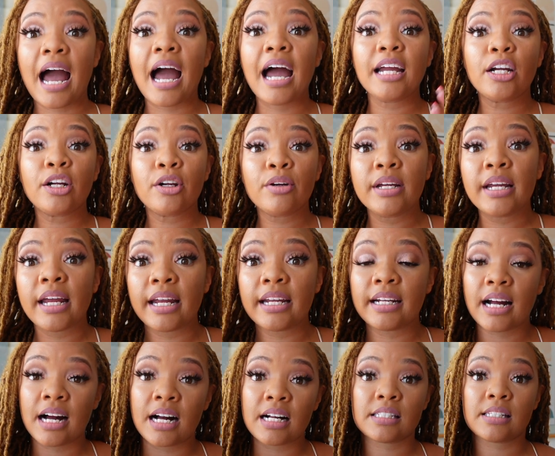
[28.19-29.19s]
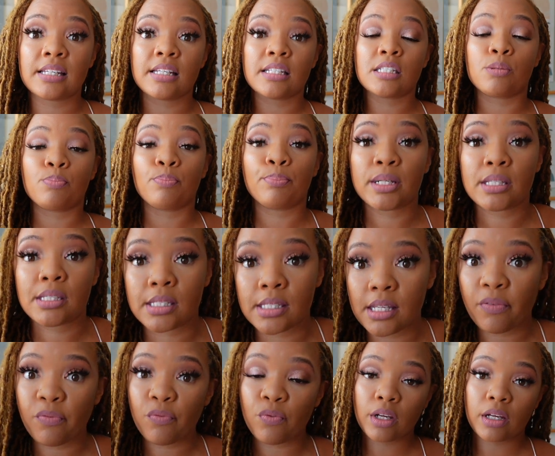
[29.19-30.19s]
I create content
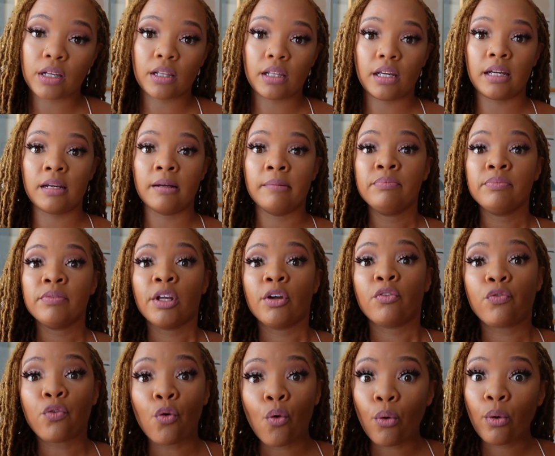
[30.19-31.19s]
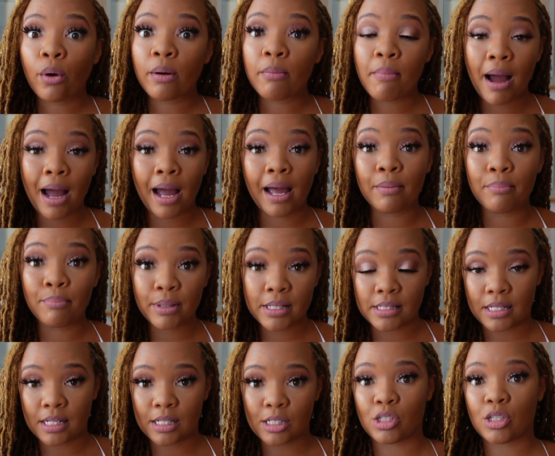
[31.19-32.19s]
specifically for my
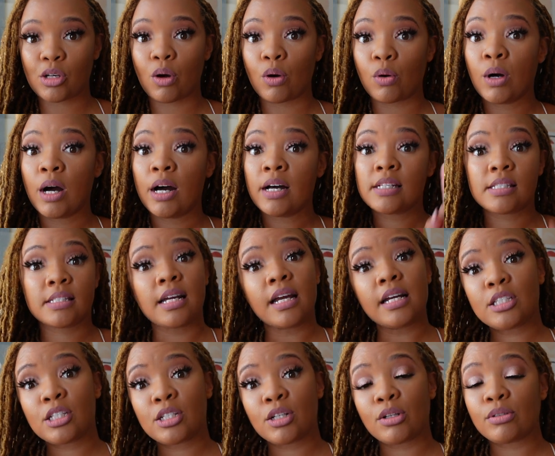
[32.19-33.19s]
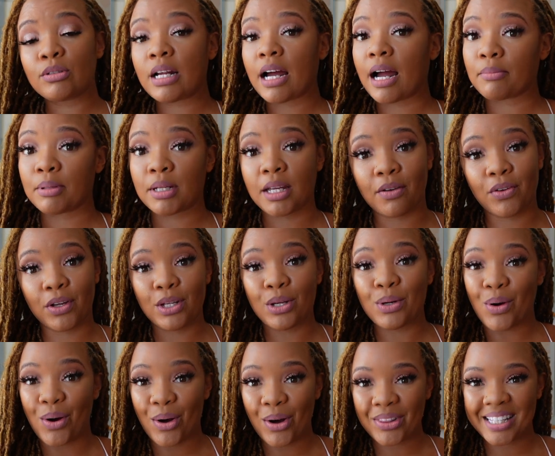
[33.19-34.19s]
business. So stay tuned, I'm giving
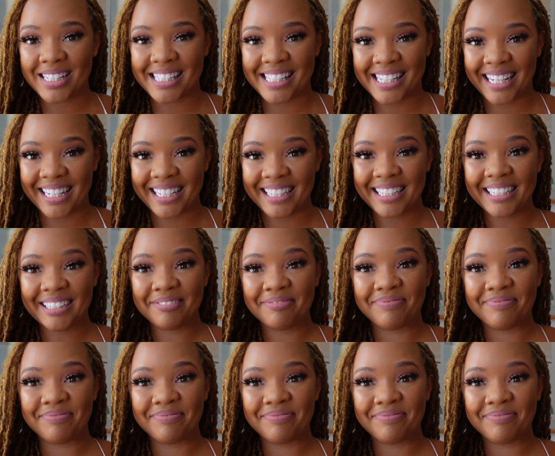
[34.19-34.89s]
you all the tea.